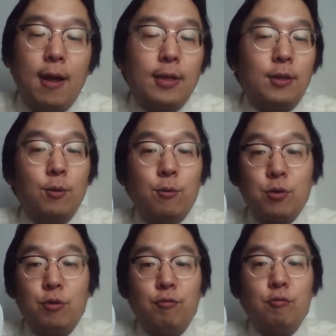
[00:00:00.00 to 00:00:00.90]
those
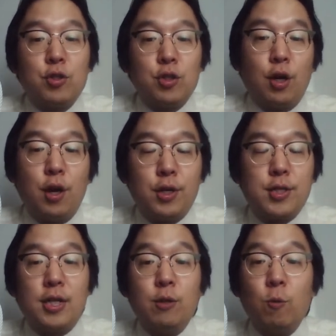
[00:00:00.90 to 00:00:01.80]
two charts
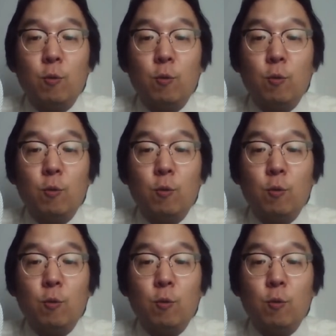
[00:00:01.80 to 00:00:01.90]
in